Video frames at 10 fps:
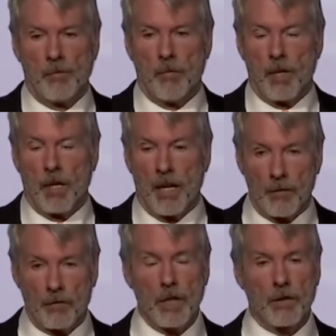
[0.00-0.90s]
Every
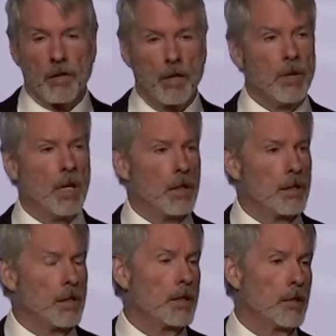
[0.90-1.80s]
other commodity
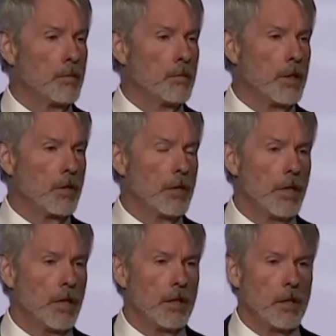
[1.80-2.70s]
can be
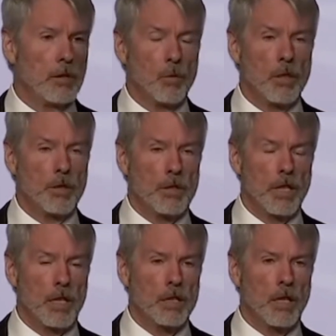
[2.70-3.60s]
created with
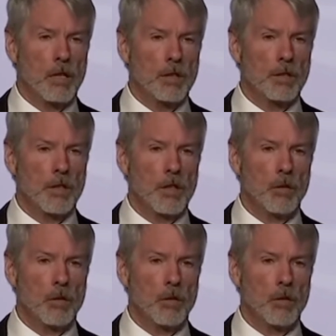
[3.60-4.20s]
technology,